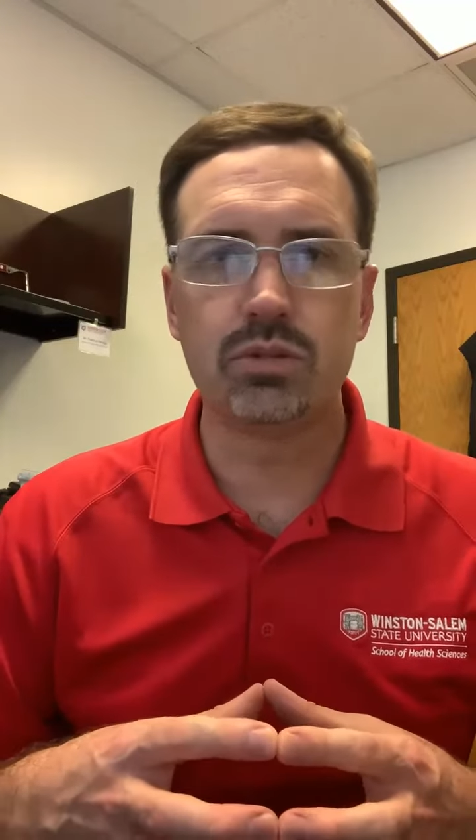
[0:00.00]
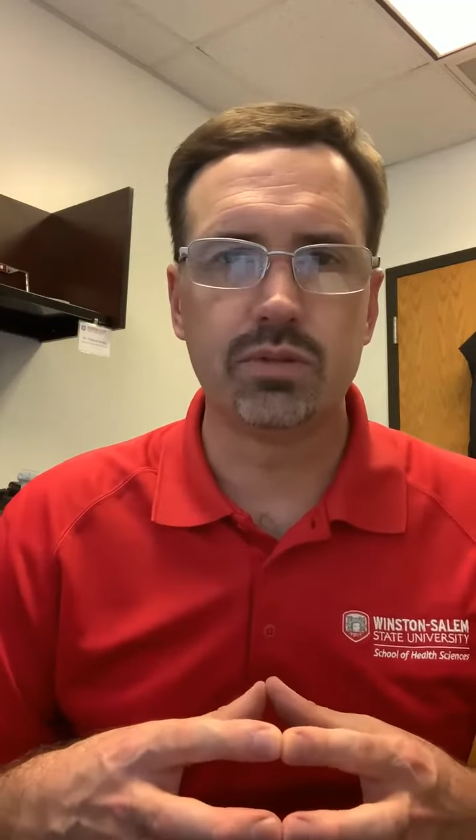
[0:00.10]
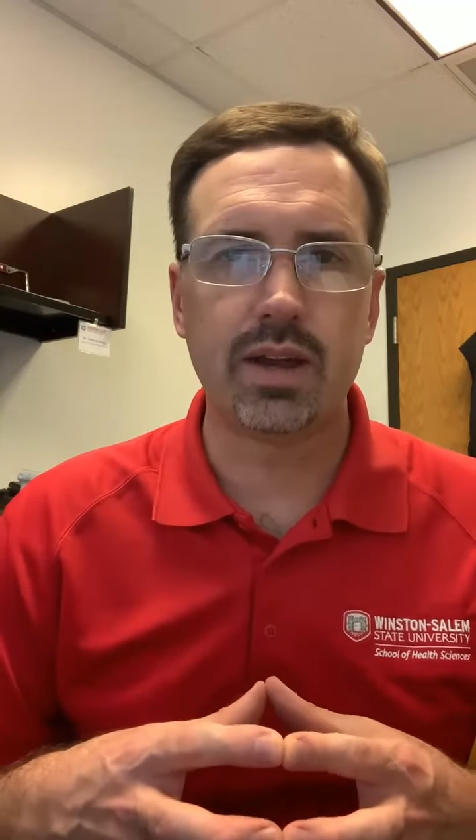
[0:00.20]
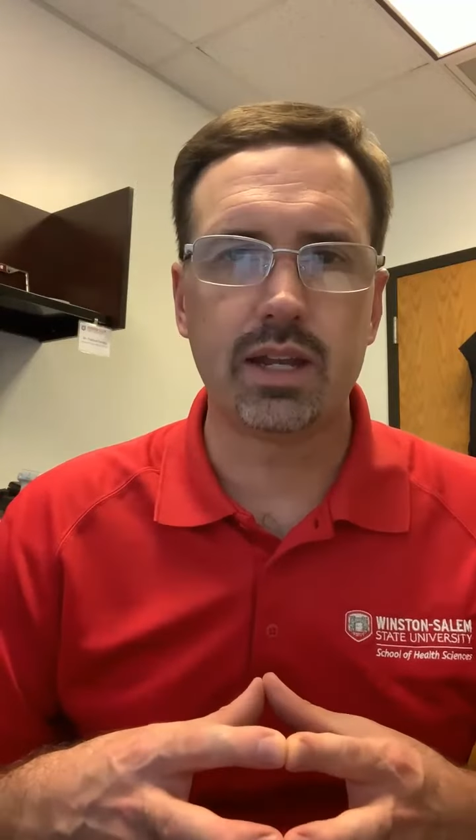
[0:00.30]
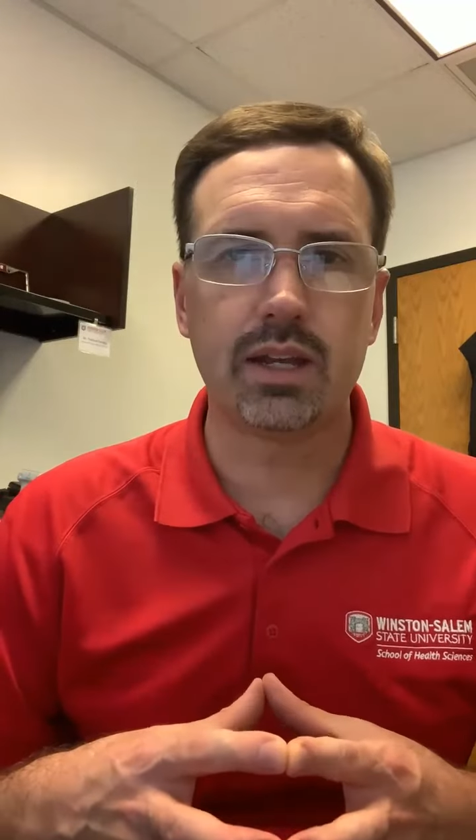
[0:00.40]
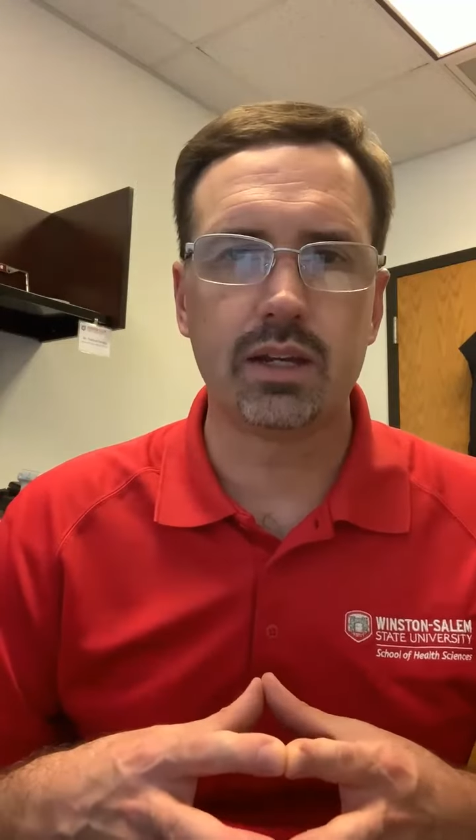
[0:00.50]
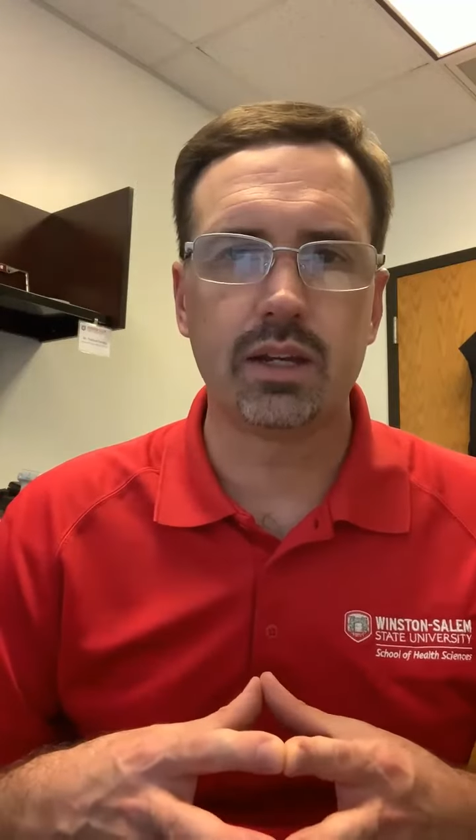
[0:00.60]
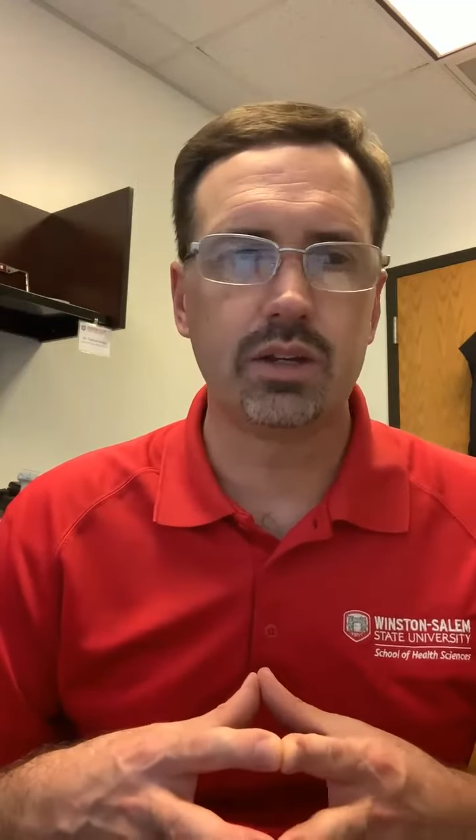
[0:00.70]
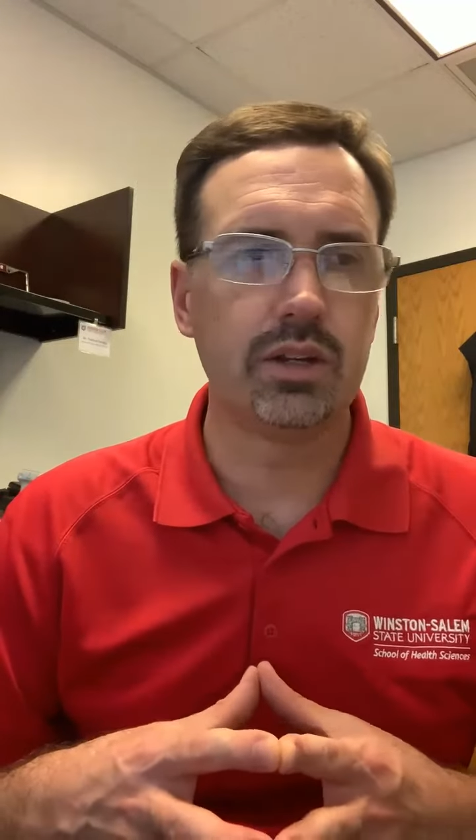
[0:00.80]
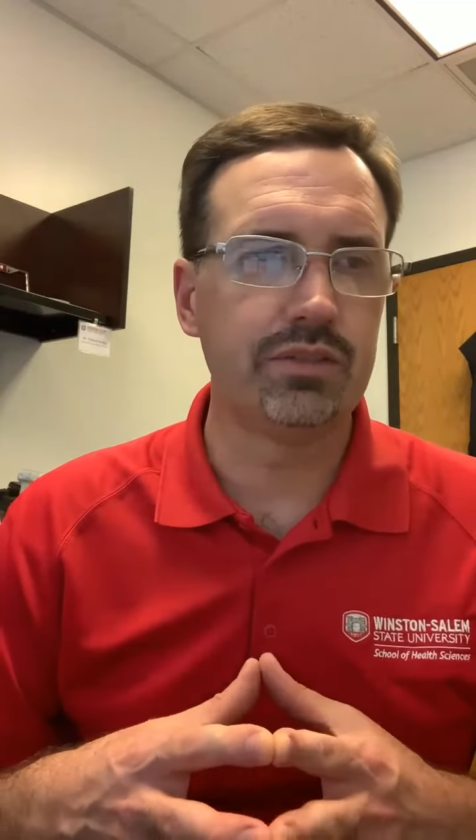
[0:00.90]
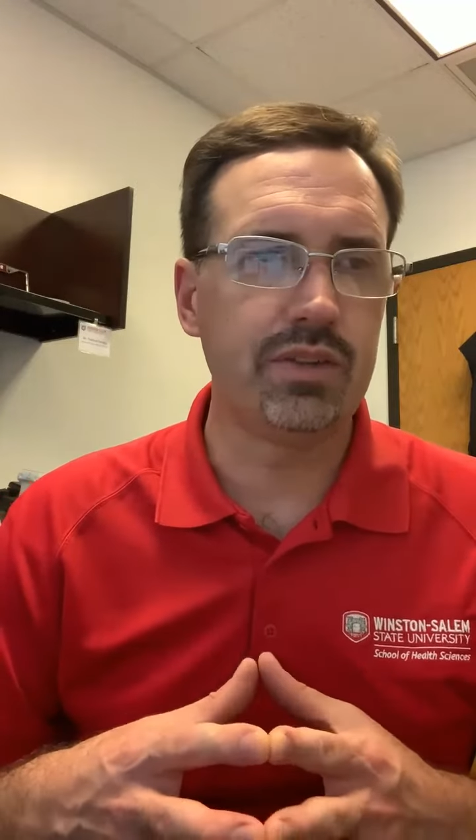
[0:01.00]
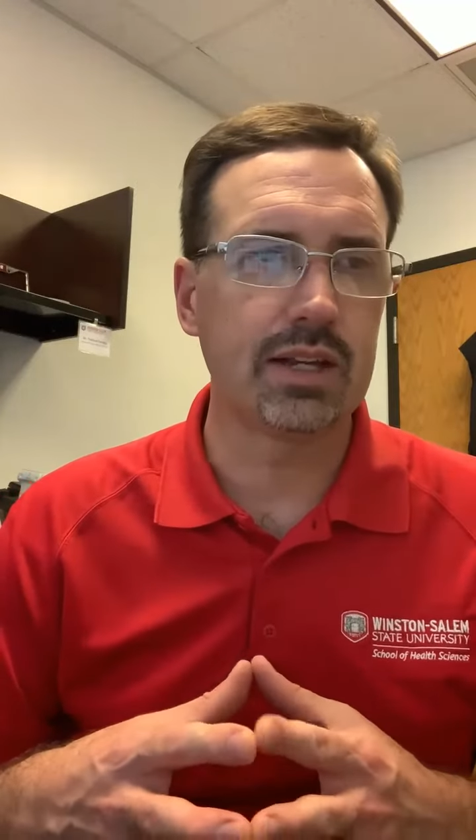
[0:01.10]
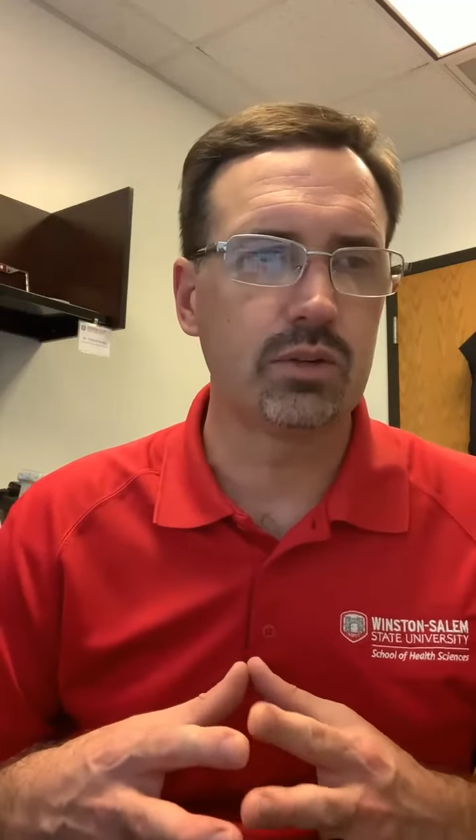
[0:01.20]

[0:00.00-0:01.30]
have had a good effect.